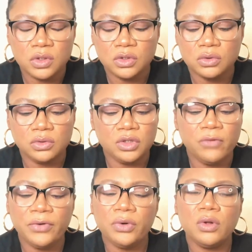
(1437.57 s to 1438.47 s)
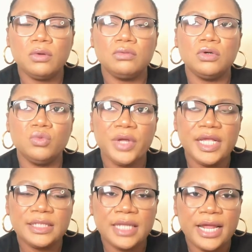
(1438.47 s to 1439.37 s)
So the overall runway
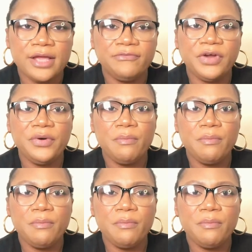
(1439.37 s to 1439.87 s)
is like a very